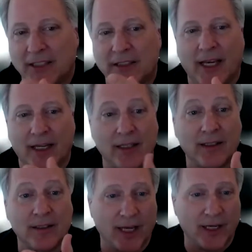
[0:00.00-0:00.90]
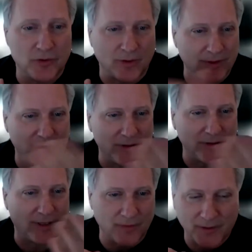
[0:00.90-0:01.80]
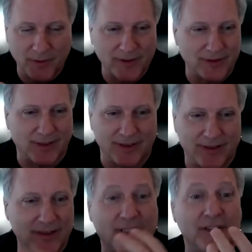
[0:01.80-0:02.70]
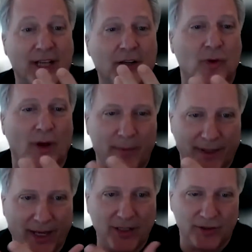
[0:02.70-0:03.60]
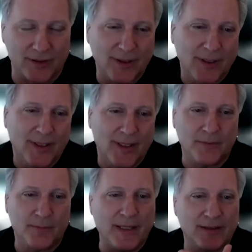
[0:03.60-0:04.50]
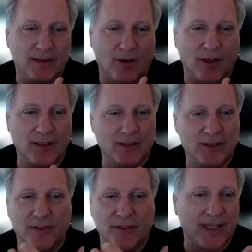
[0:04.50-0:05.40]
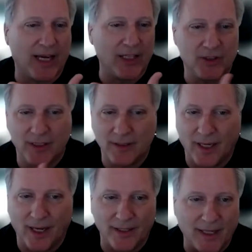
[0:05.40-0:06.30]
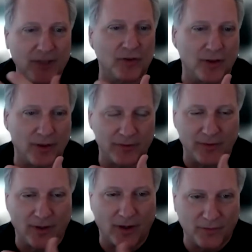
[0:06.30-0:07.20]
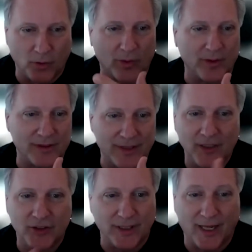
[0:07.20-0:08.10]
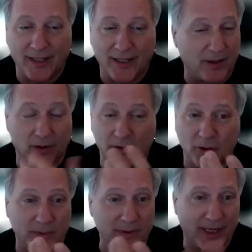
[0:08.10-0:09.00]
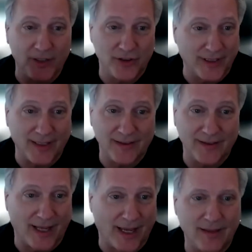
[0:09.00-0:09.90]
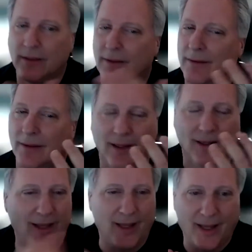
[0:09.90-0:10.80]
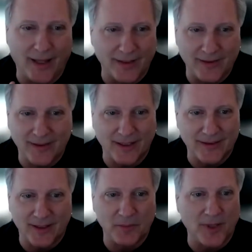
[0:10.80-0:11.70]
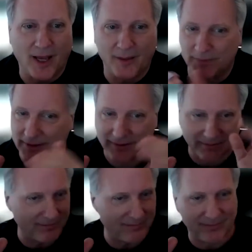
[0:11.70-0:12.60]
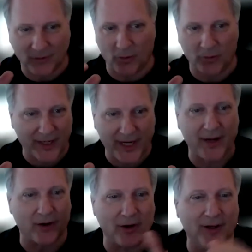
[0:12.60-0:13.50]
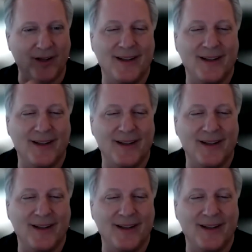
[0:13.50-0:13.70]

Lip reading: to take contextual, as your vice president says, it's contextual application. It's based on the sophistication and nature of your organization, and their interpretation against that is sometimes over here